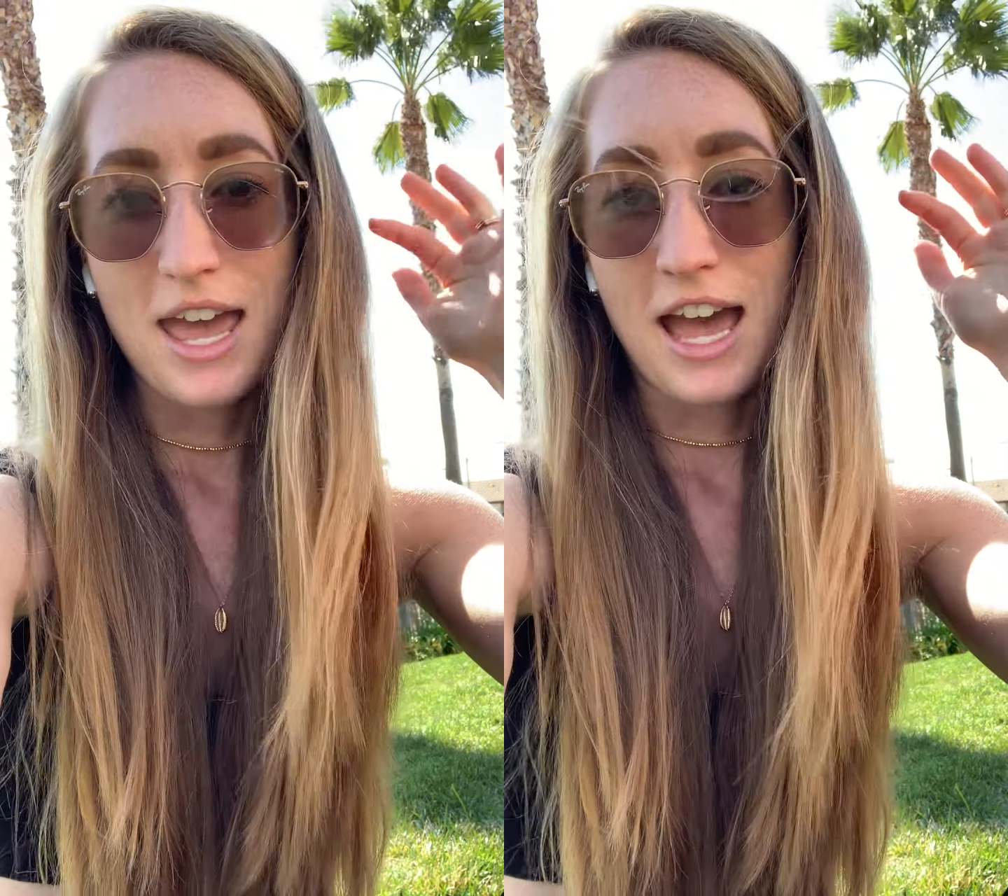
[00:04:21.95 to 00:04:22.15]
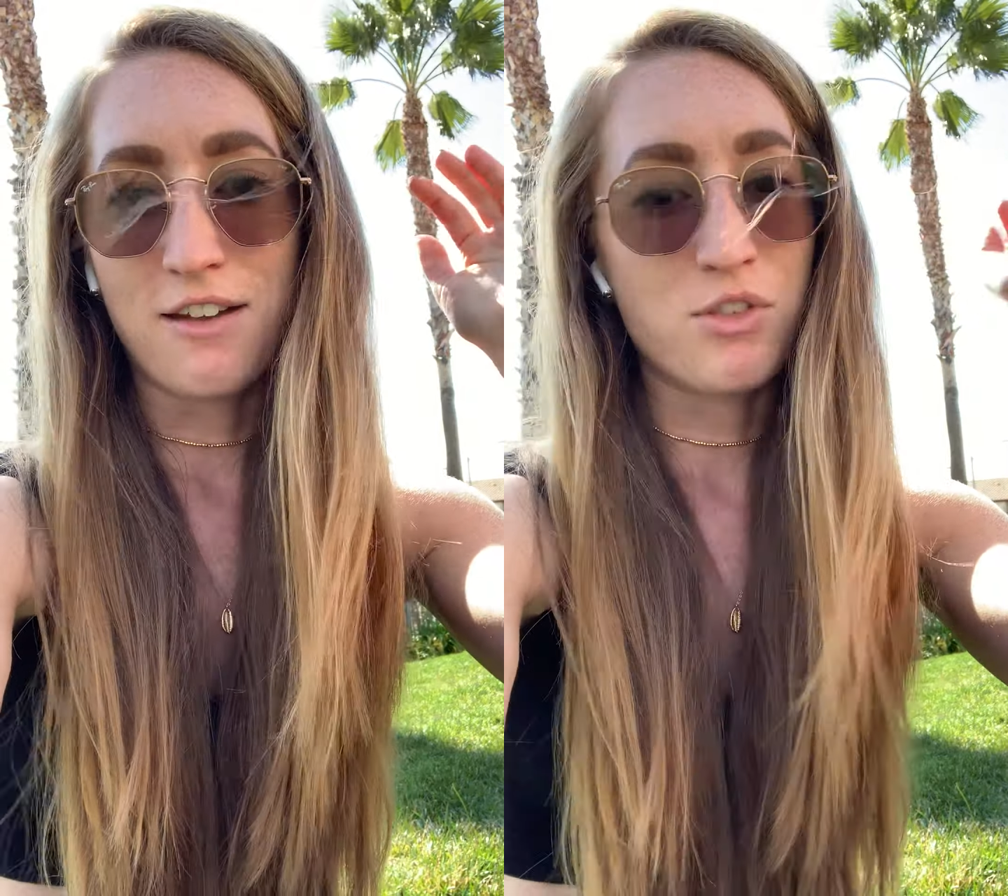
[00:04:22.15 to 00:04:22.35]

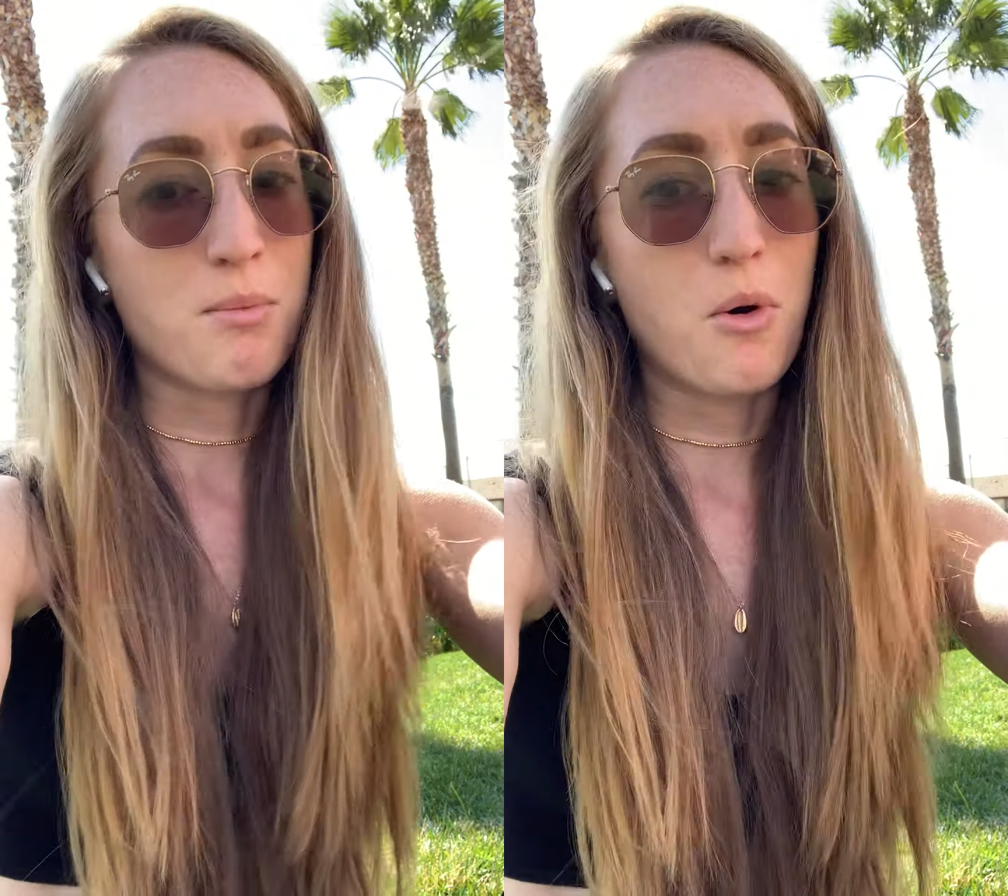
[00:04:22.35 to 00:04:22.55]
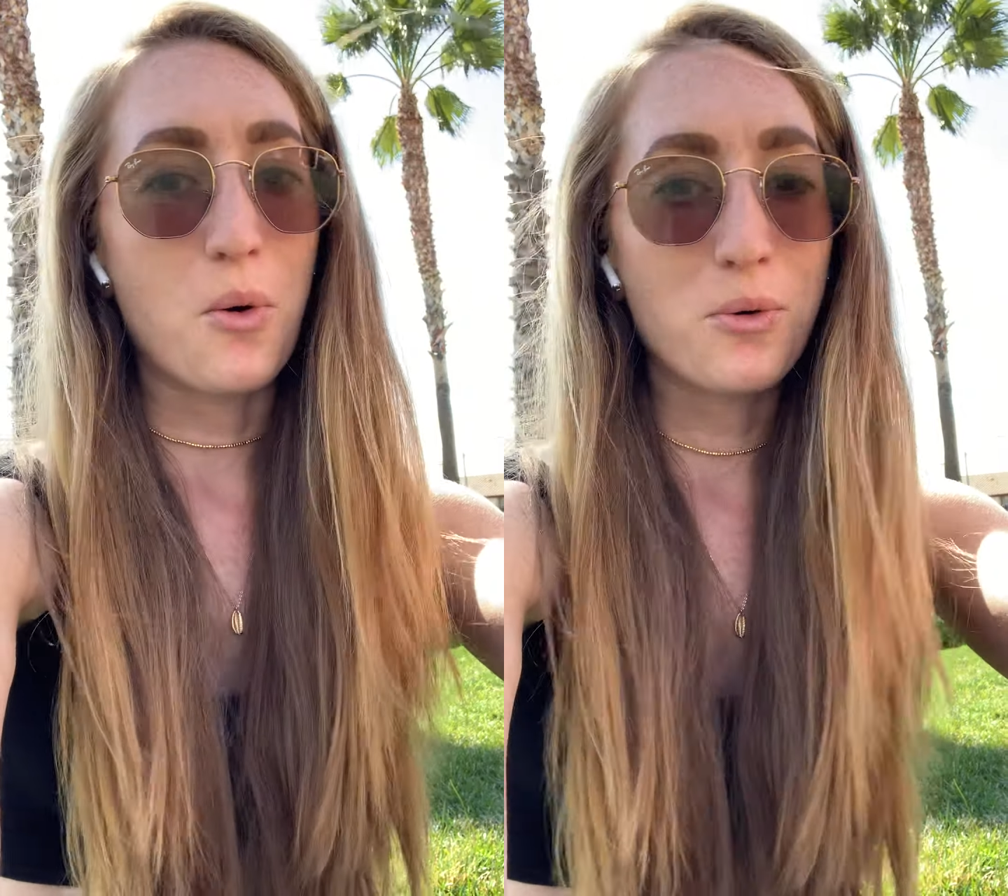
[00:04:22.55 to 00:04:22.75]
have them
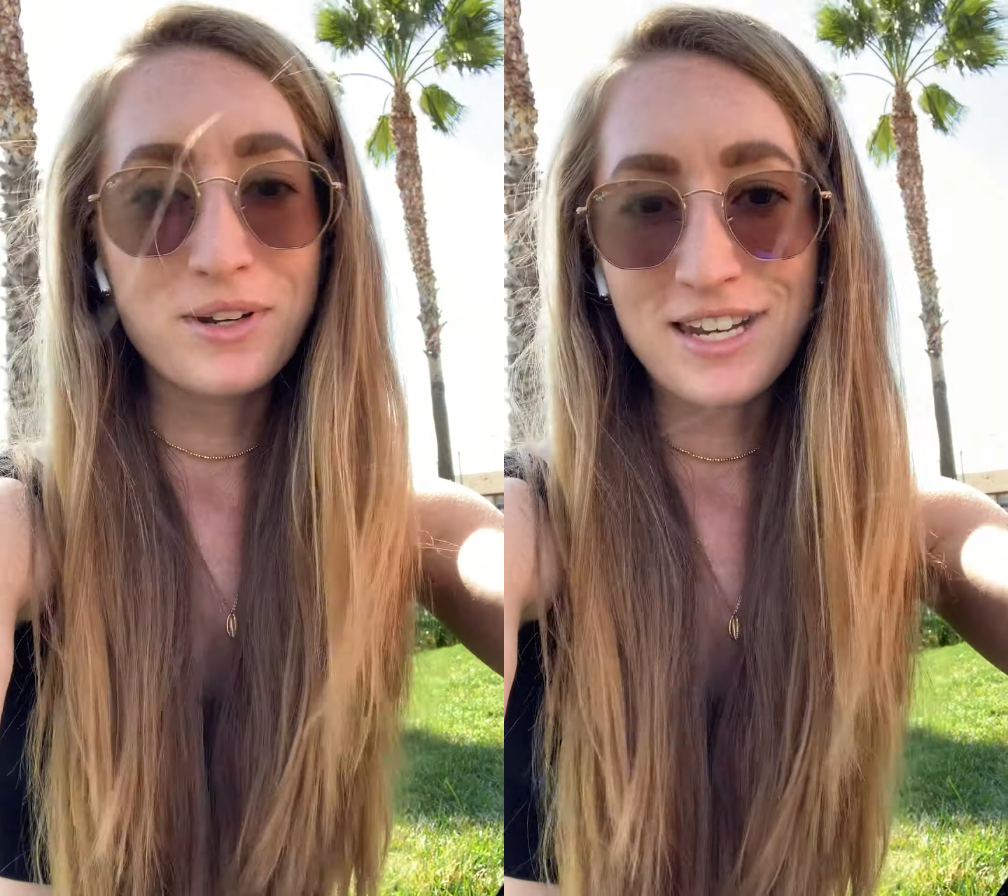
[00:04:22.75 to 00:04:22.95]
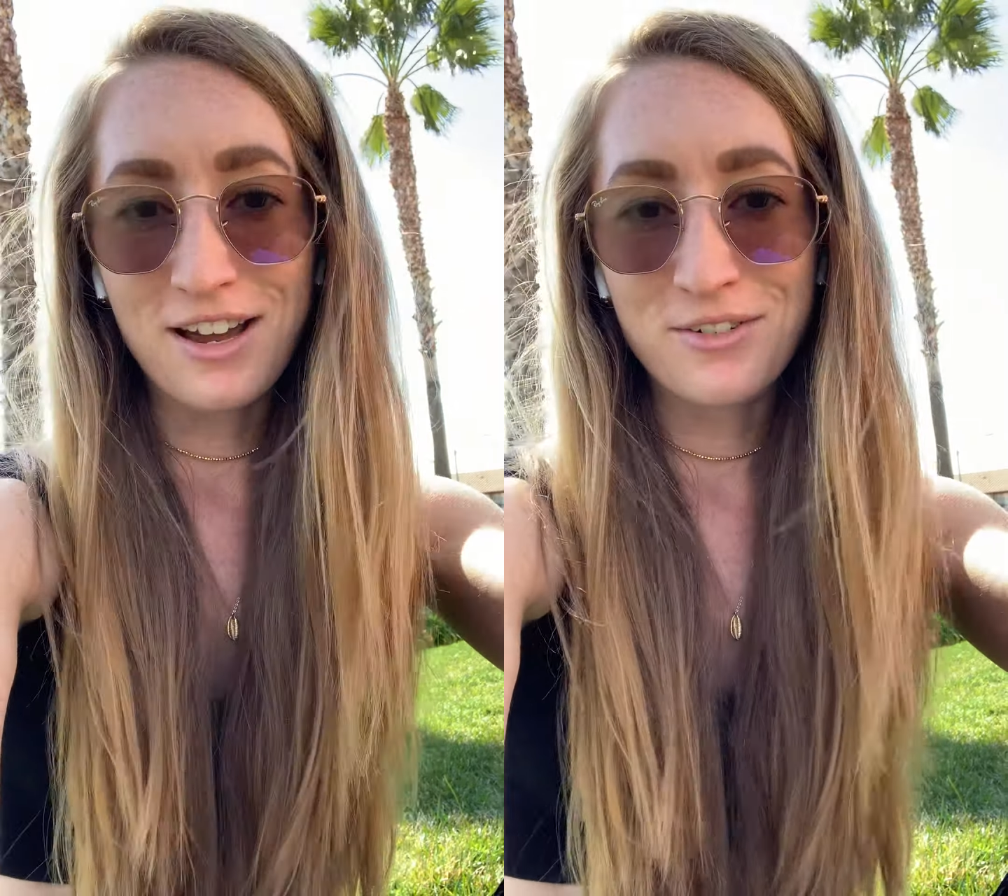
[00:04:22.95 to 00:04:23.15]
hold
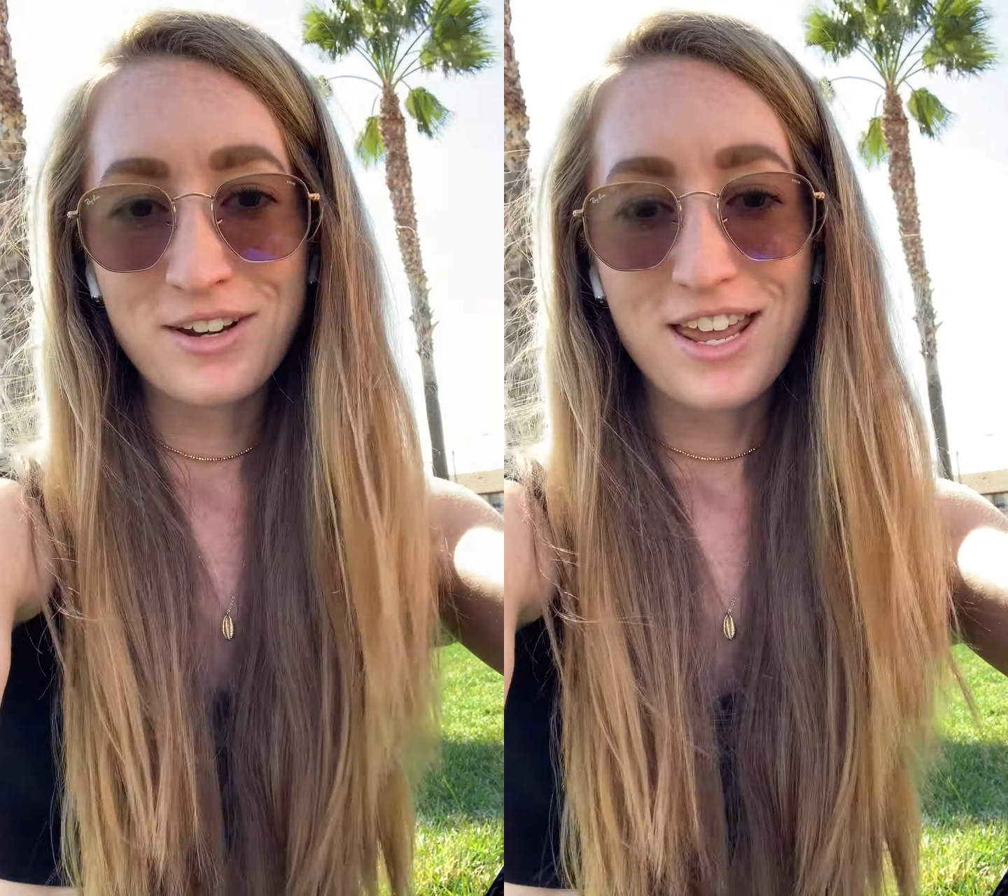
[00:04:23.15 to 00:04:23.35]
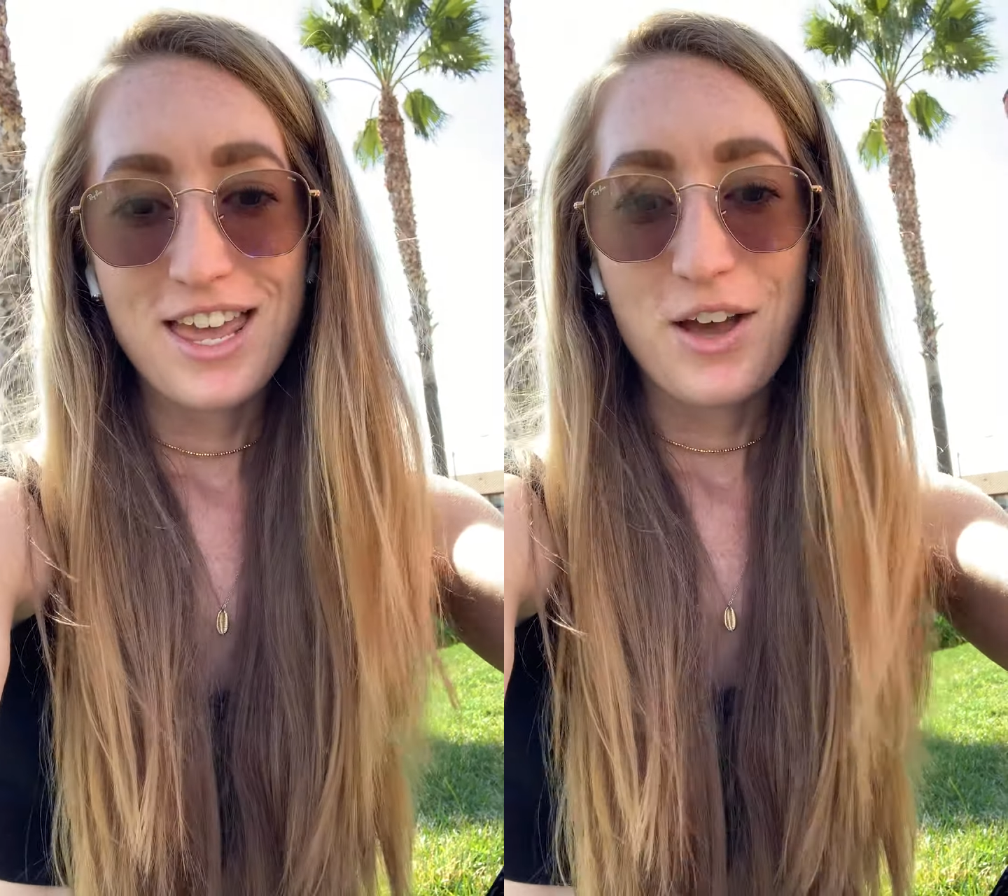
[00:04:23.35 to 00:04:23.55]
down